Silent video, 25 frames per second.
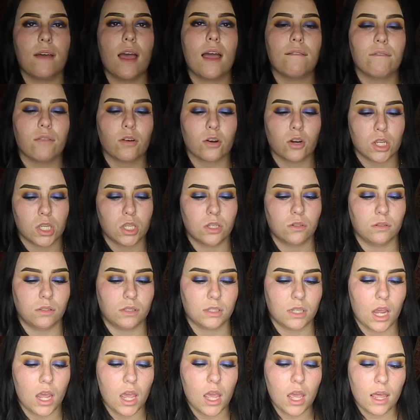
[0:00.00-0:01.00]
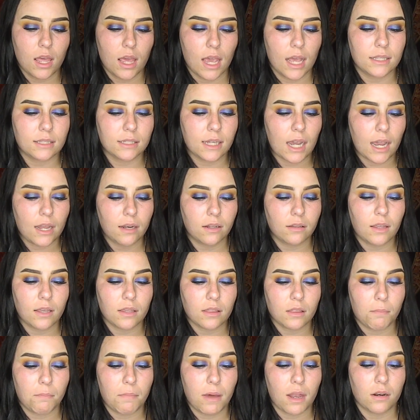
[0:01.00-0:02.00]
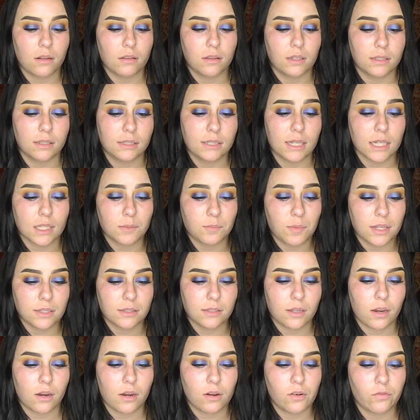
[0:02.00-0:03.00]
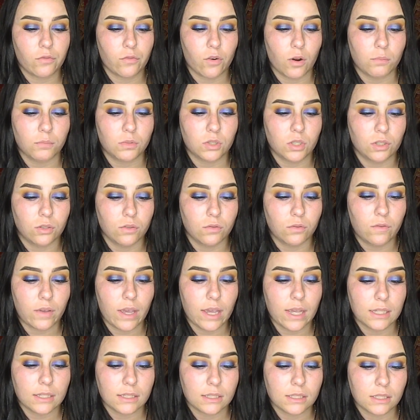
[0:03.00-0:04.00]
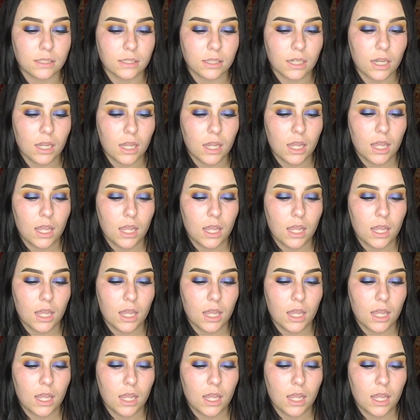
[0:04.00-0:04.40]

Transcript: ever used. It's kind of like the Better Than Sex mascara from Too Faced,